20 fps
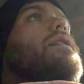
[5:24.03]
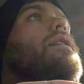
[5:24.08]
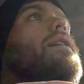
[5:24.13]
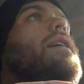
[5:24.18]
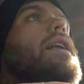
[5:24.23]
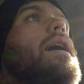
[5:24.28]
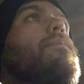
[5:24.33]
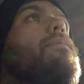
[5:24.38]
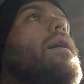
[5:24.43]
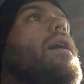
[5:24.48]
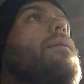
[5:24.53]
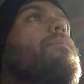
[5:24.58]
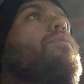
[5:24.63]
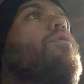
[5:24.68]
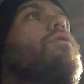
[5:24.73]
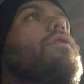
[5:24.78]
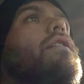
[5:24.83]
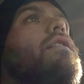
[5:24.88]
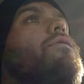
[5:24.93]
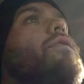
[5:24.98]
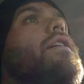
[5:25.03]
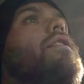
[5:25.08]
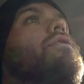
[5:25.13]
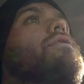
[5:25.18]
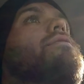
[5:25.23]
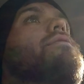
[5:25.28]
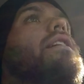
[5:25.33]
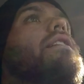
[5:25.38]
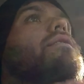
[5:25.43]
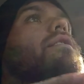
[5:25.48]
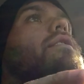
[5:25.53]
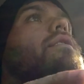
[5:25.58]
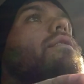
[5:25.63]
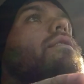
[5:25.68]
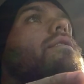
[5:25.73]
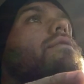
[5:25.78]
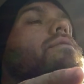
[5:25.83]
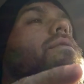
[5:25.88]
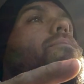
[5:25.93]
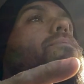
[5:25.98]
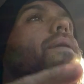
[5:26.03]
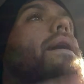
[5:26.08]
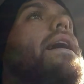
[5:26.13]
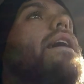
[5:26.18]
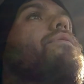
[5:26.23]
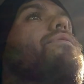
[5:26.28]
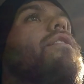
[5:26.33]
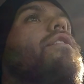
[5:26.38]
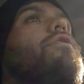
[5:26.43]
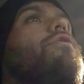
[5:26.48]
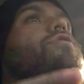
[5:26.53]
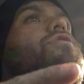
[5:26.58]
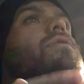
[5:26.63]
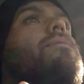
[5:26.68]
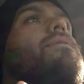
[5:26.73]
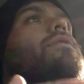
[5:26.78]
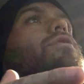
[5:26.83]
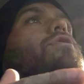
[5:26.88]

and I'm not pointing fingers saying that it's a bad thing or you should be